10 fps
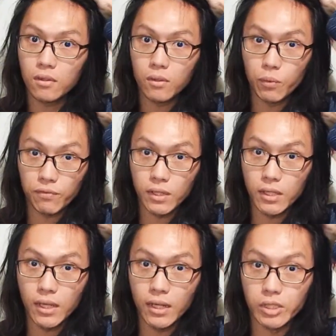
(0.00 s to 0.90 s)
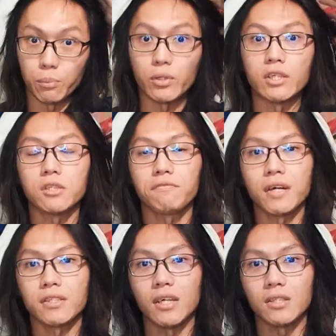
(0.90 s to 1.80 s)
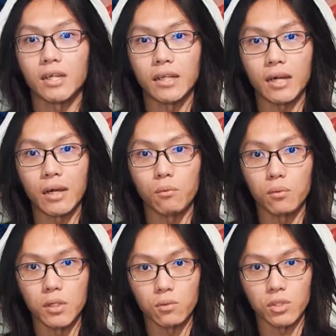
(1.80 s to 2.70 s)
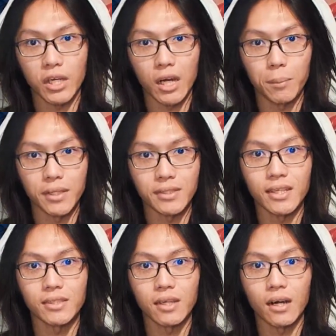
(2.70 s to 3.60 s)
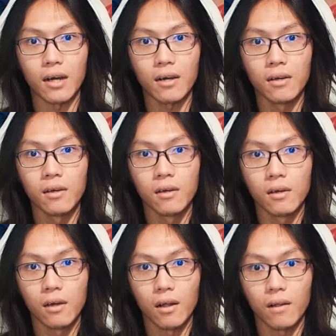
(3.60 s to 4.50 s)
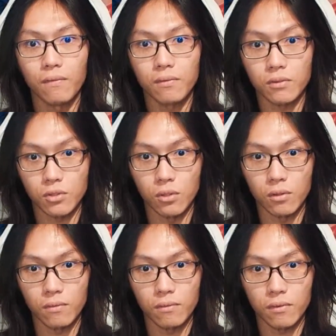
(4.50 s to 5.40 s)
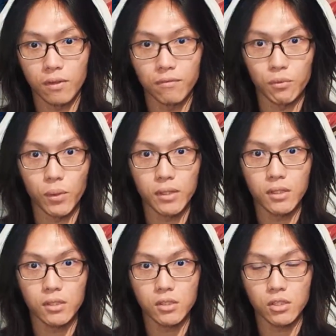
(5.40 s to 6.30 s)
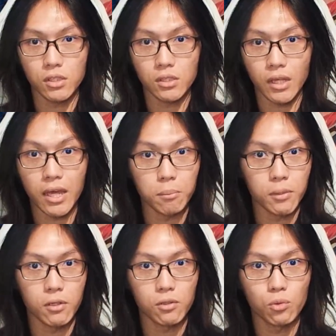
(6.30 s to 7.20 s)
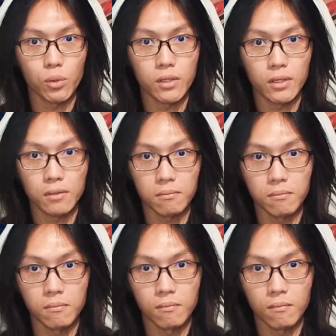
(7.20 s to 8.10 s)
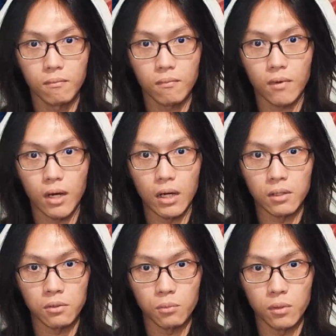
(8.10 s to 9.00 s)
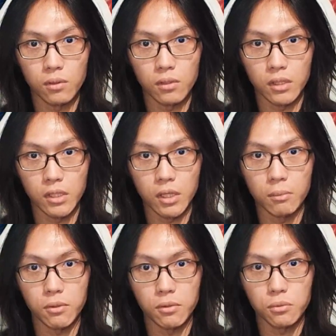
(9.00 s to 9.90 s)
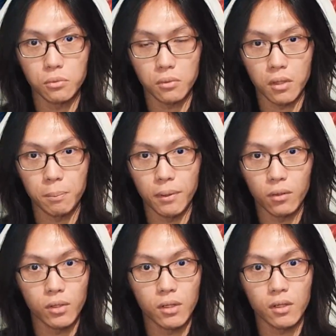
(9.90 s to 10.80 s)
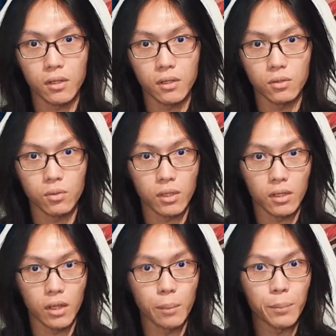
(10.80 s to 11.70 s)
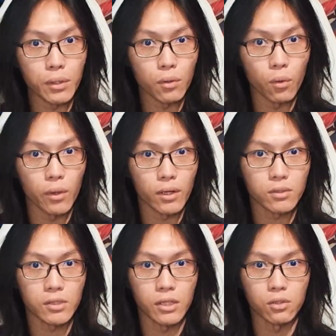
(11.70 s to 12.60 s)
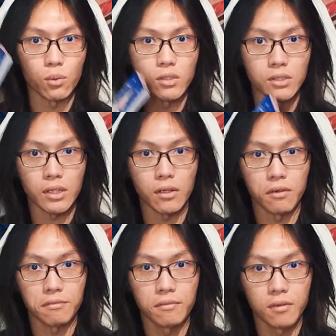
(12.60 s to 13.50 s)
with 38, there's a potential 5 sets here. I will need to check how many sets there are. So if you want this, just add me on Twitter. I will DM you about it and you can let me know and I'll send you a set of